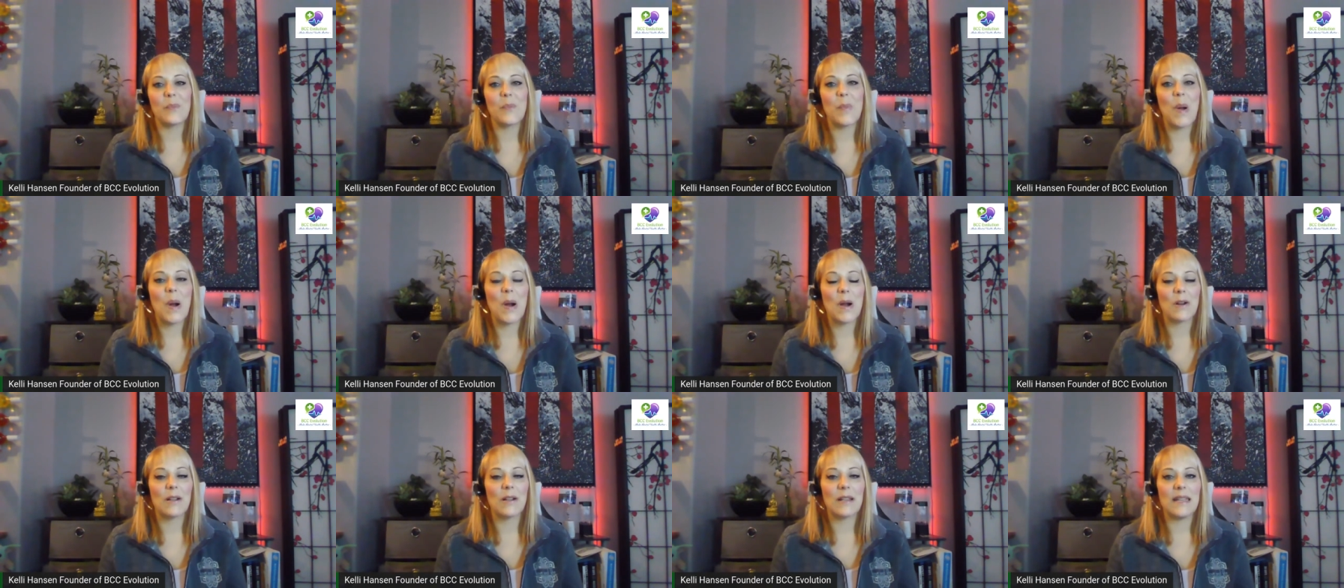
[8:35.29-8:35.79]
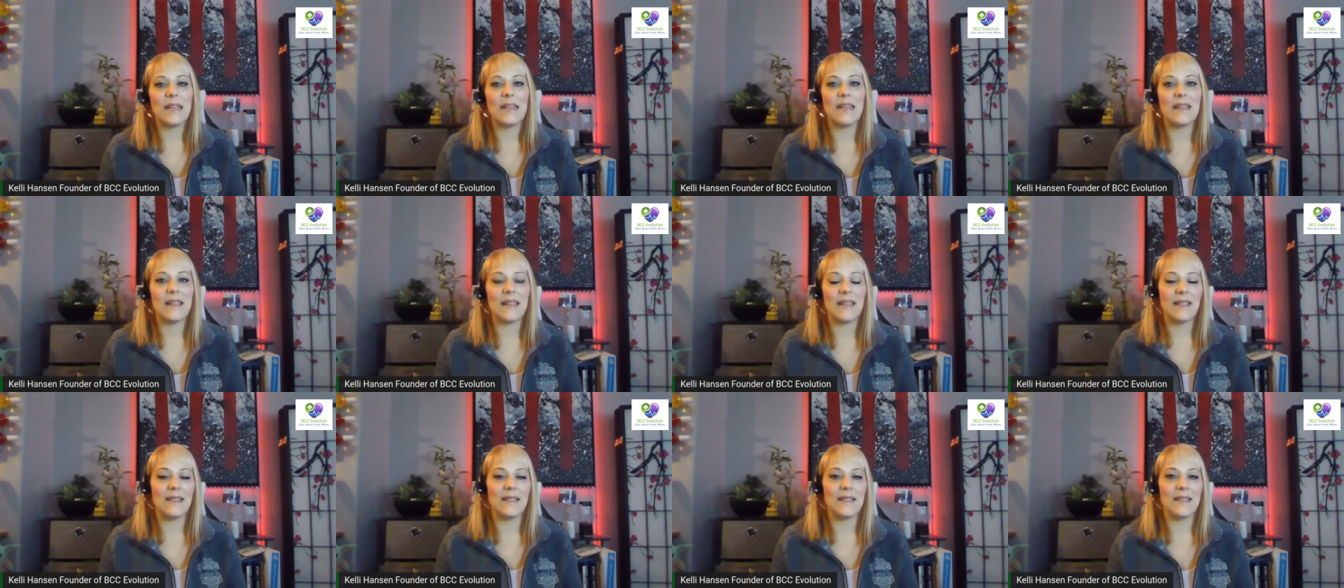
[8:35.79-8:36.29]
party
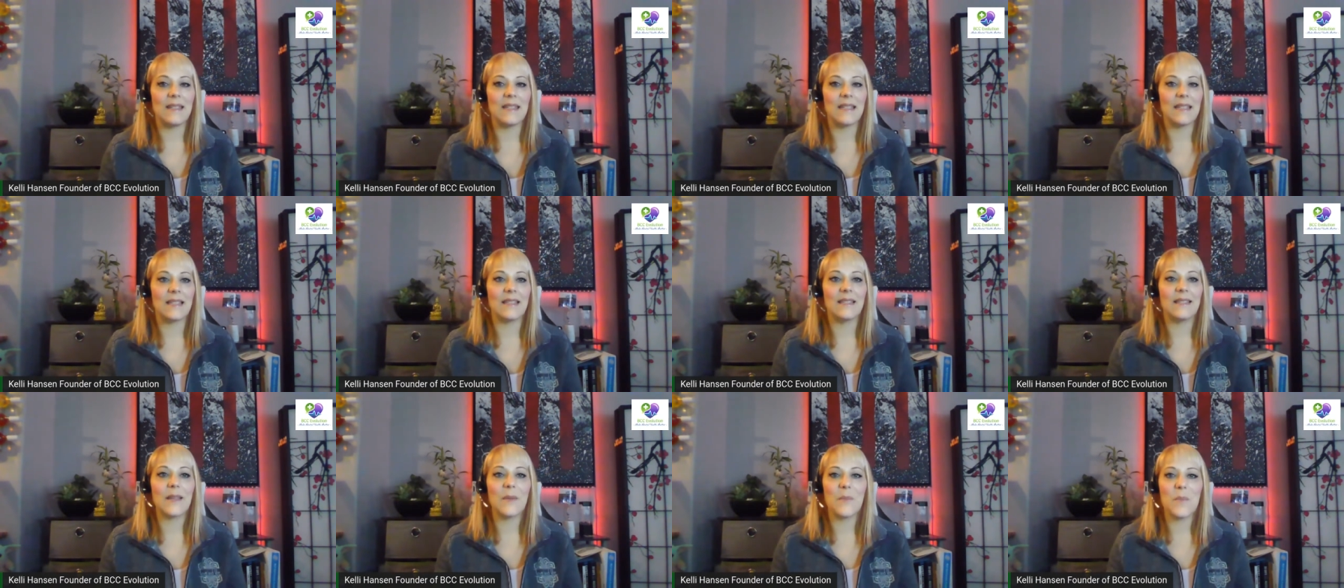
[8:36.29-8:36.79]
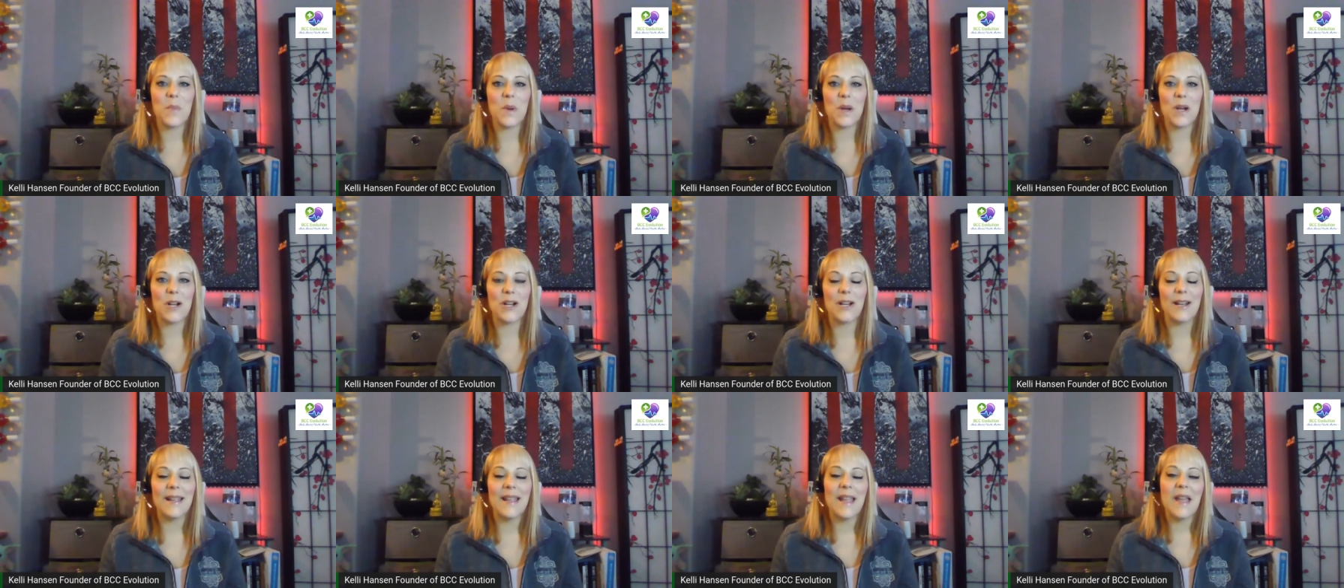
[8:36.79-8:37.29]
in
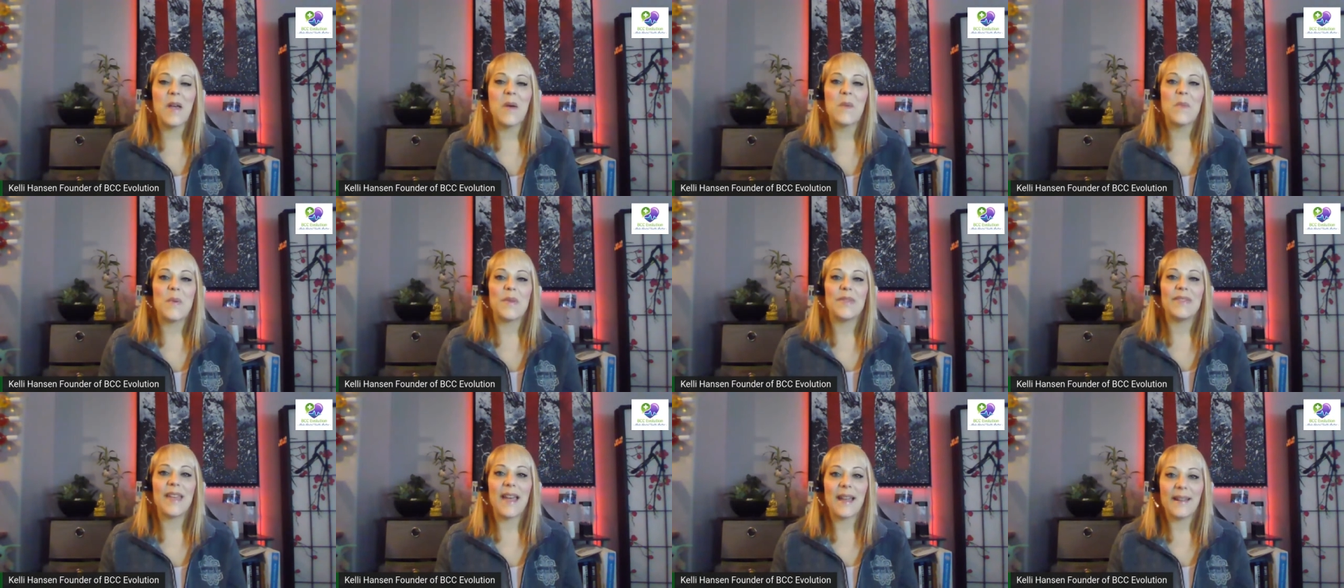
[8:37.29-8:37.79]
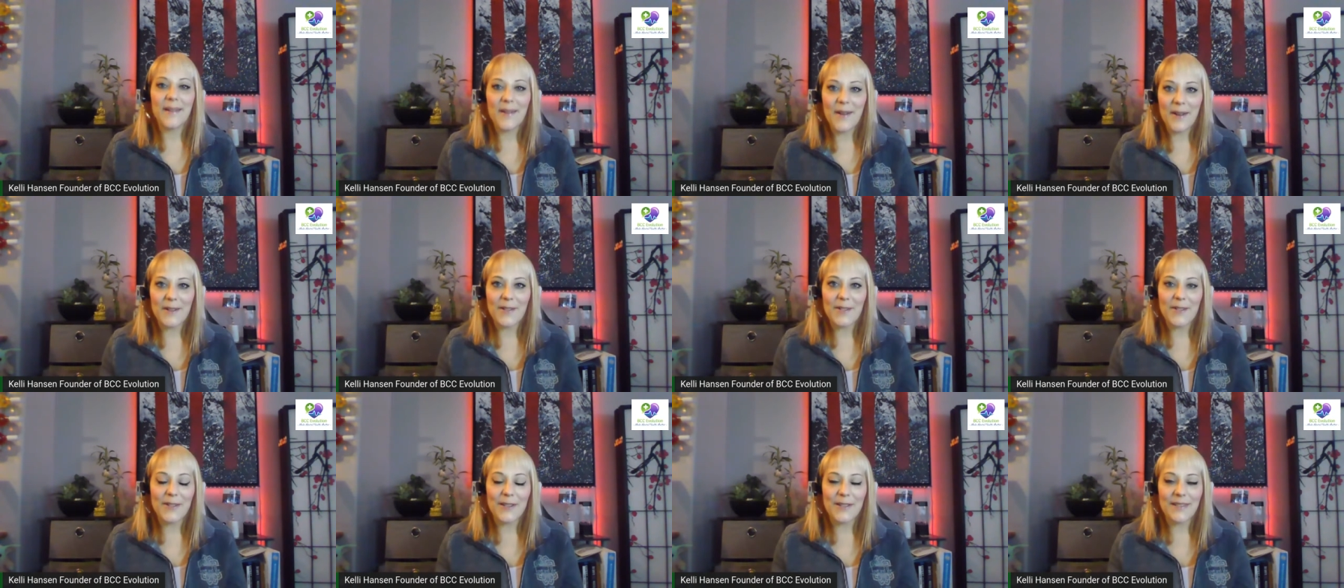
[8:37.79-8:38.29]
December, but that
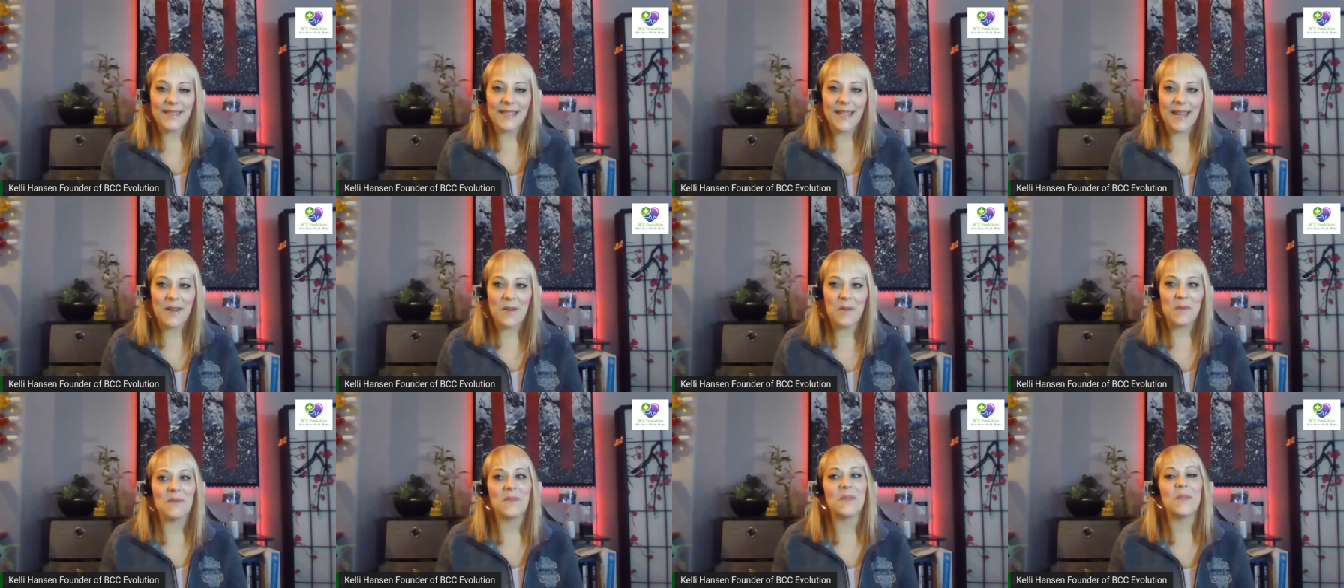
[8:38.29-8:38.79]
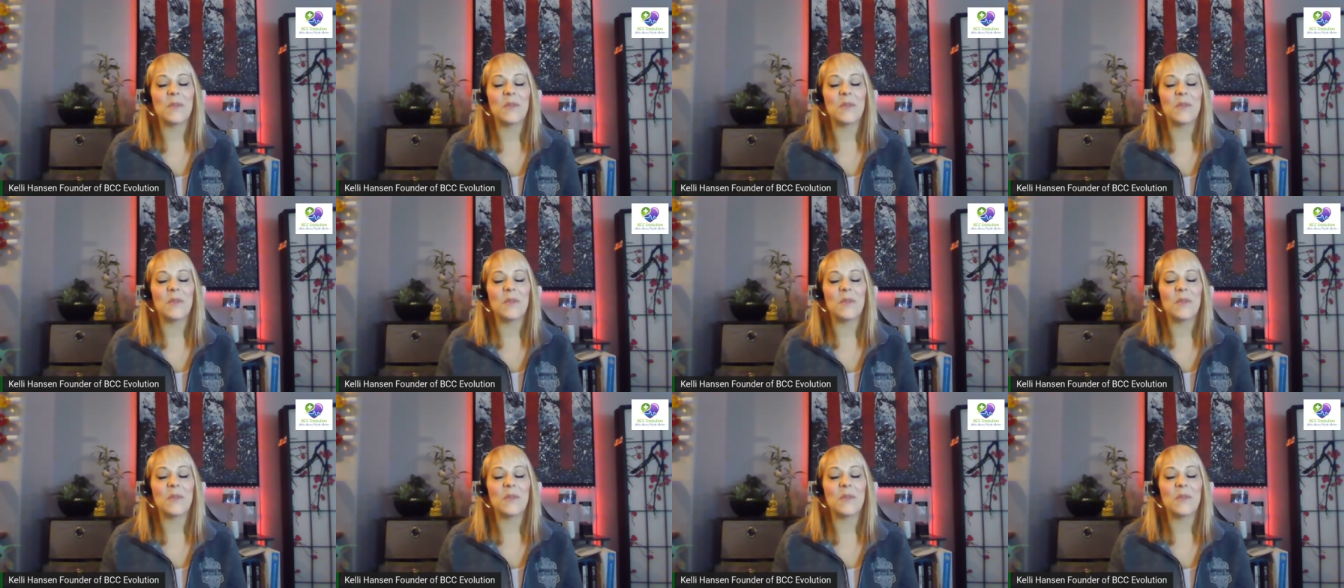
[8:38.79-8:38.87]
got shut down.